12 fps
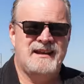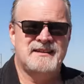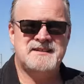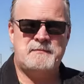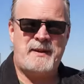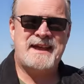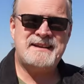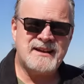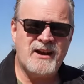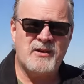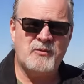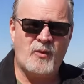
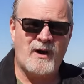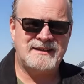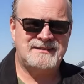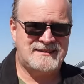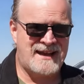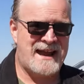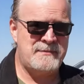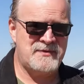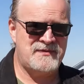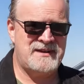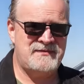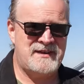Depending on what type of EV